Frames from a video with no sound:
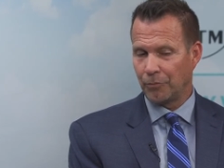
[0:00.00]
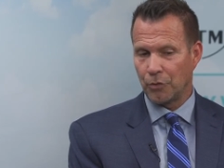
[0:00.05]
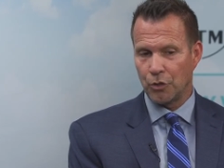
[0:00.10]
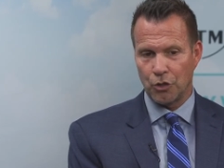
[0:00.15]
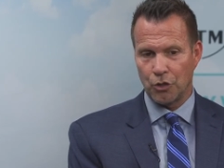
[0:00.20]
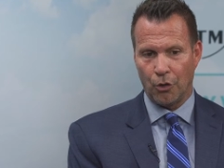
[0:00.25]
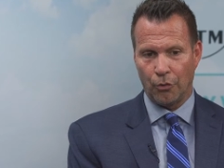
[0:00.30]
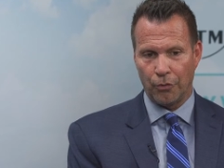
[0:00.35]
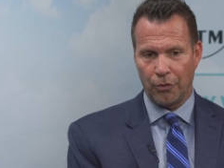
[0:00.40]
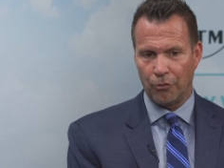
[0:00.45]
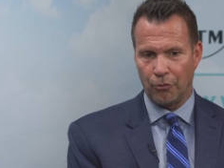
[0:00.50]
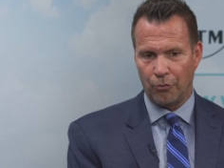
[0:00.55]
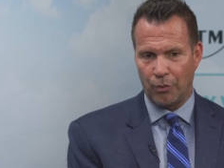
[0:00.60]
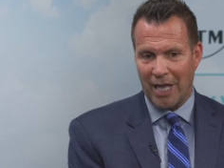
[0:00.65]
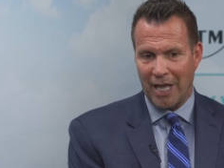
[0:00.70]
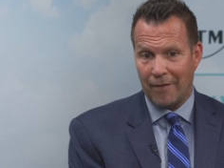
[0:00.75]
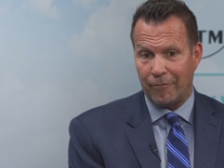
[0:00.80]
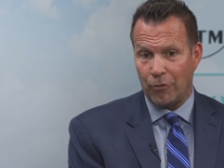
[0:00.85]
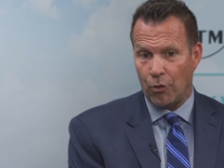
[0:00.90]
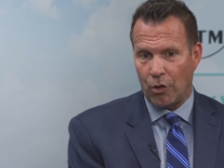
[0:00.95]
So
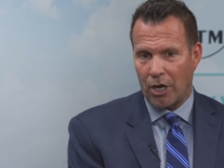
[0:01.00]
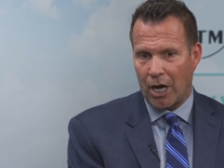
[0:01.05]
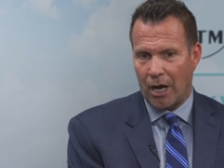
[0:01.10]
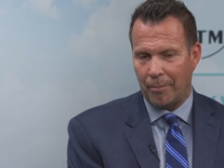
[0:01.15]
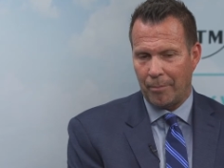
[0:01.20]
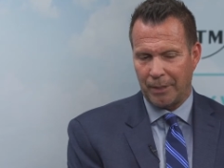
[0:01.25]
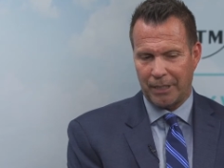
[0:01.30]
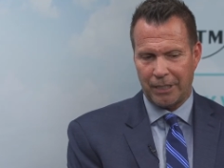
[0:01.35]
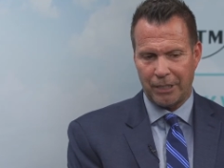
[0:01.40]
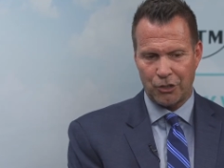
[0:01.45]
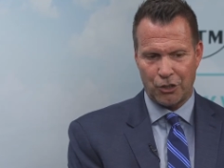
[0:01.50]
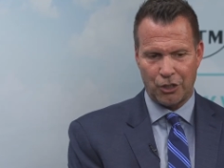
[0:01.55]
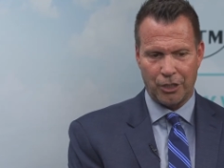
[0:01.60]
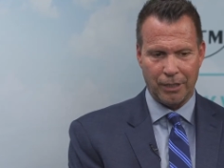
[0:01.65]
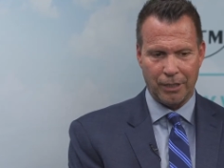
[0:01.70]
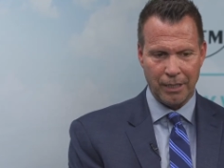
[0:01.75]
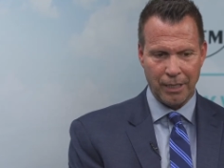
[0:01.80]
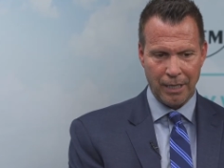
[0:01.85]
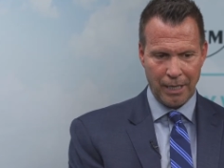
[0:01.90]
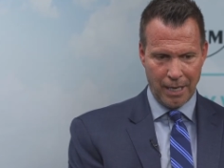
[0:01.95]
we have no competition.